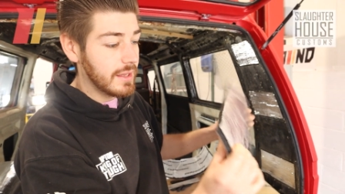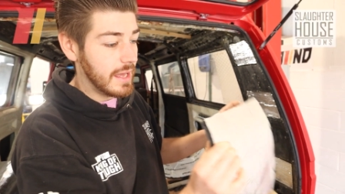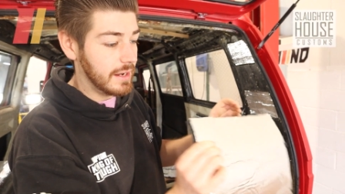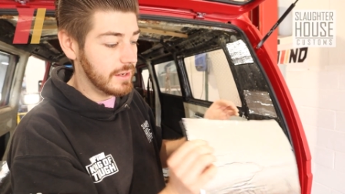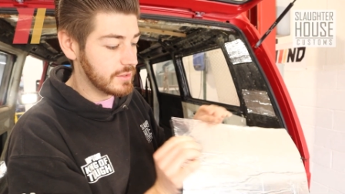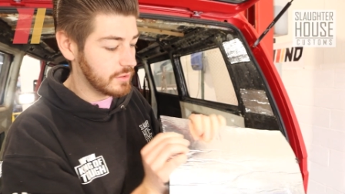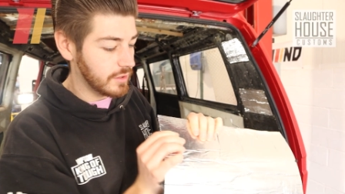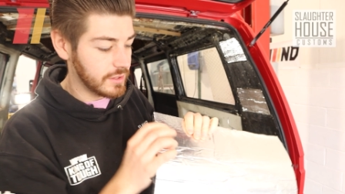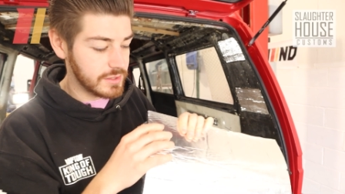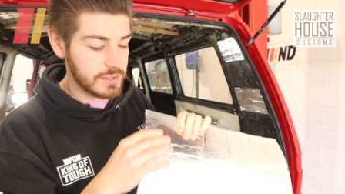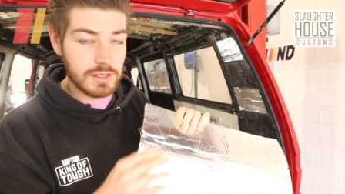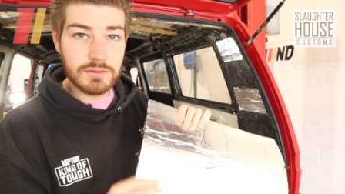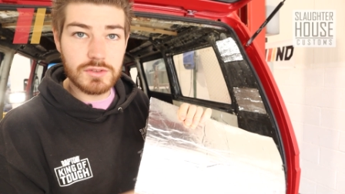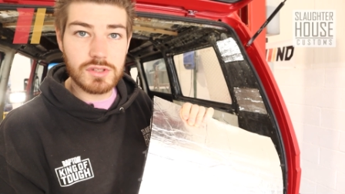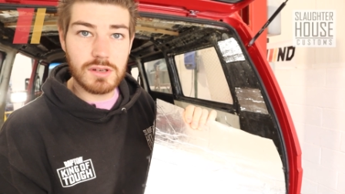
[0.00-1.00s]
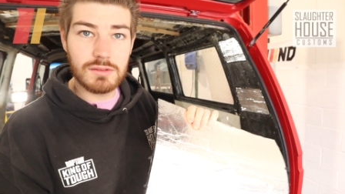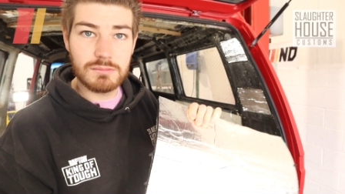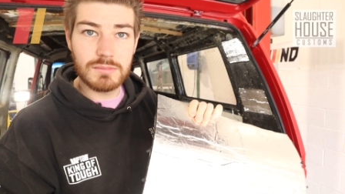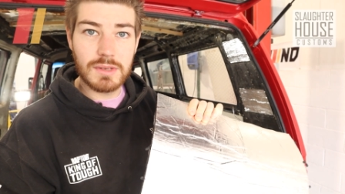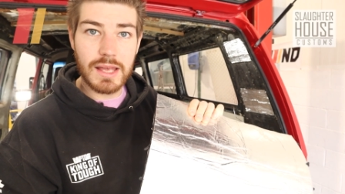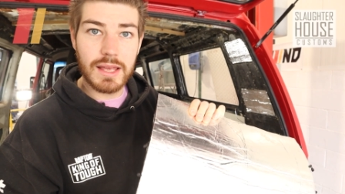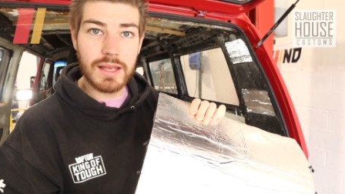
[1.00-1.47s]
and it's got a silver top
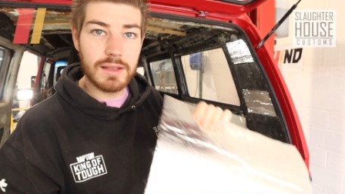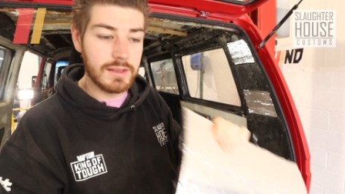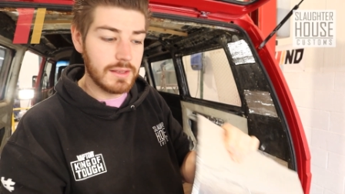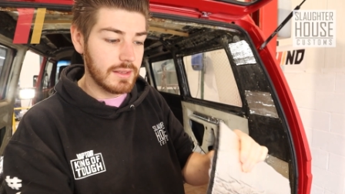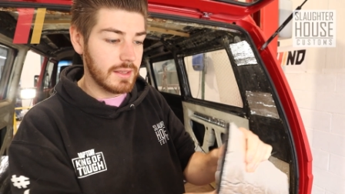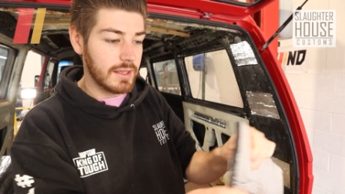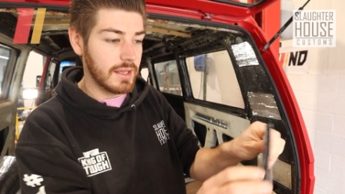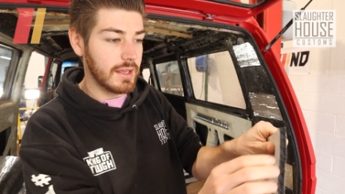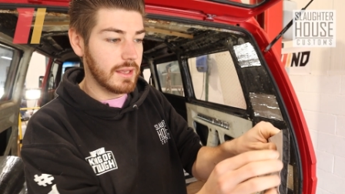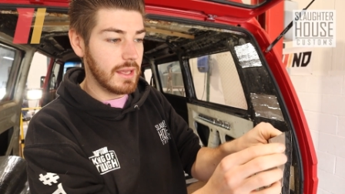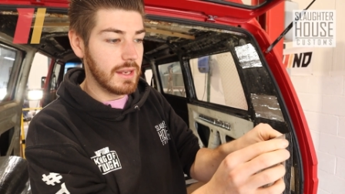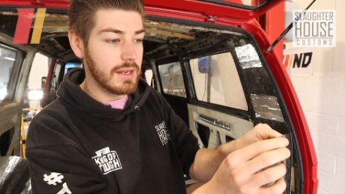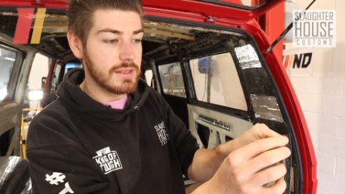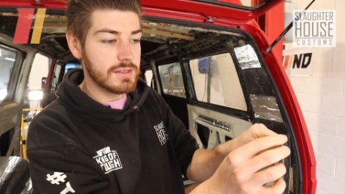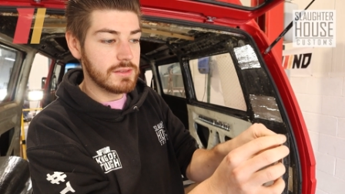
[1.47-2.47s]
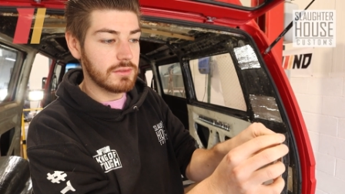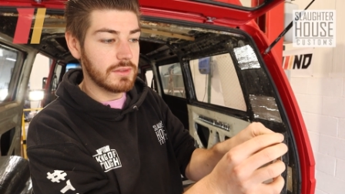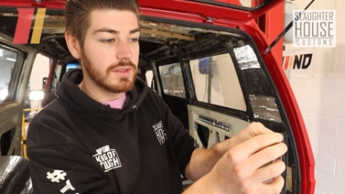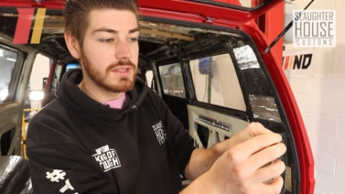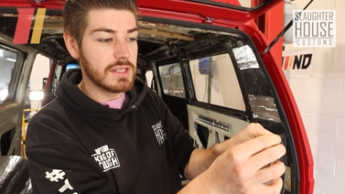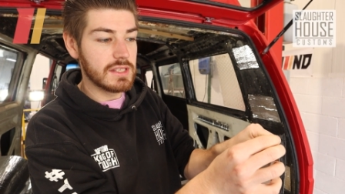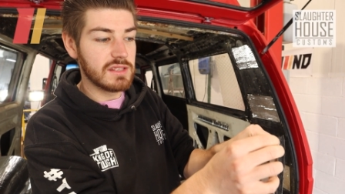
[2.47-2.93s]
layer, and it's still
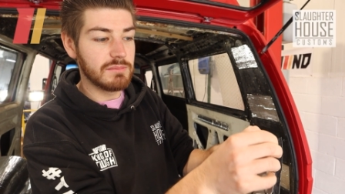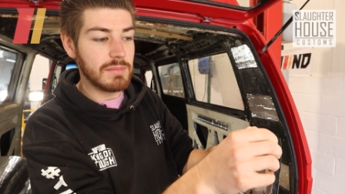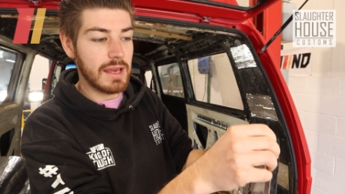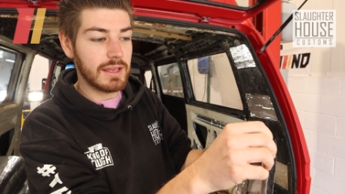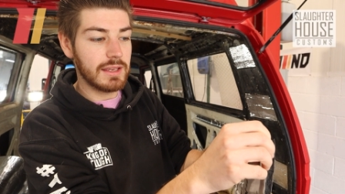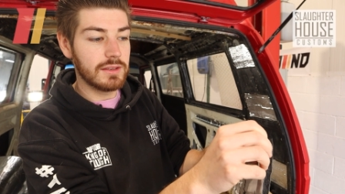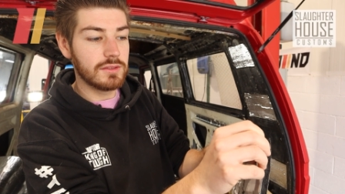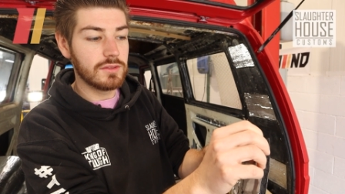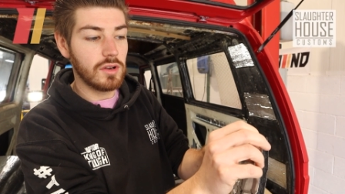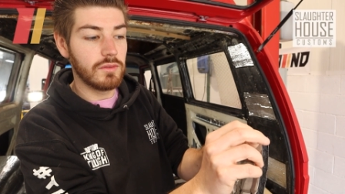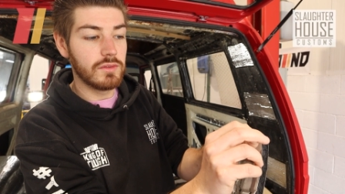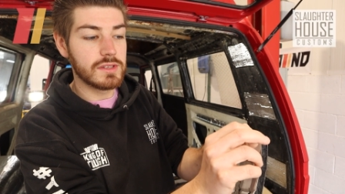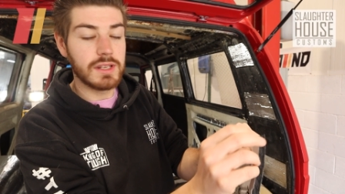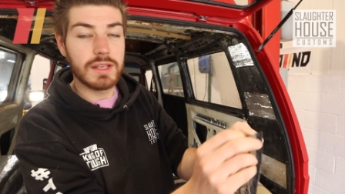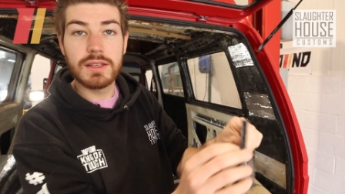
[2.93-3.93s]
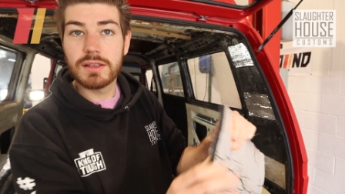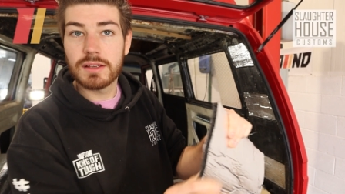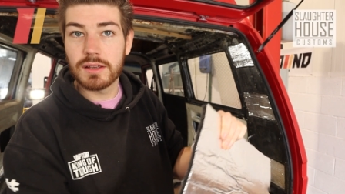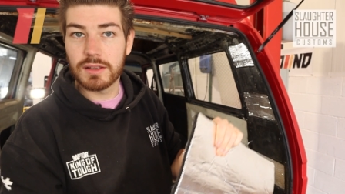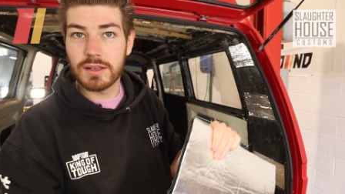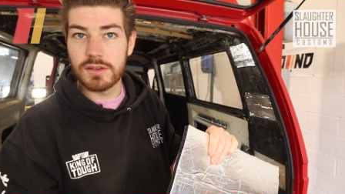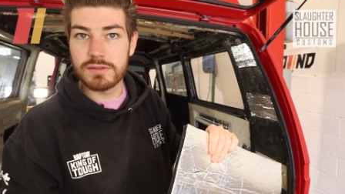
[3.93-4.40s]
got the adhesive backing, obviously,
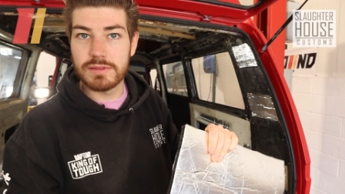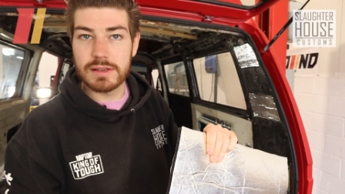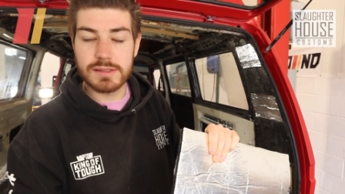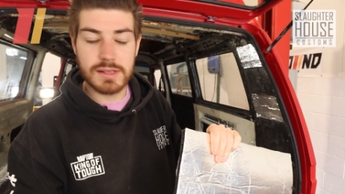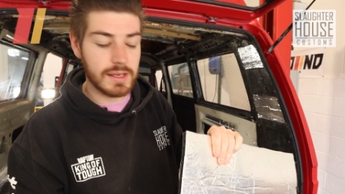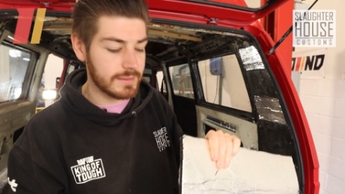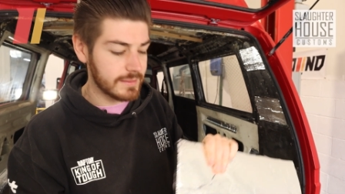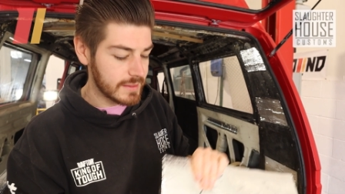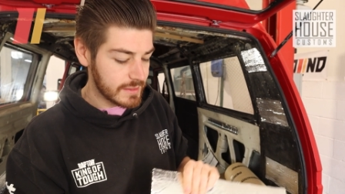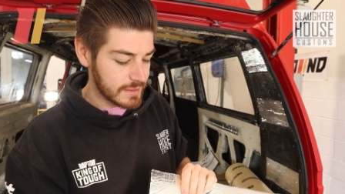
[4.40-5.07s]
goes without saying.